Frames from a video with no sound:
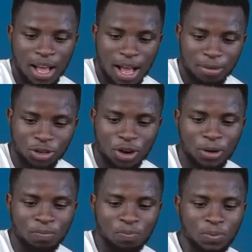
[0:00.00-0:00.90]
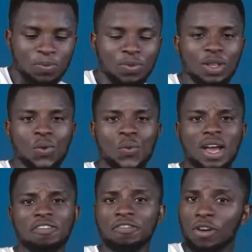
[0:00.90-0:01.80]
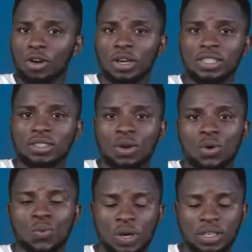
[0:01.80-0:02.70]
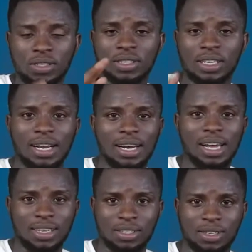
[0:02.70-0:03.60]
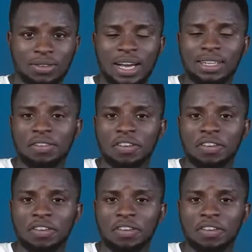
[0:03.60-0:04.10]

I'm sure we are following with the class, alright?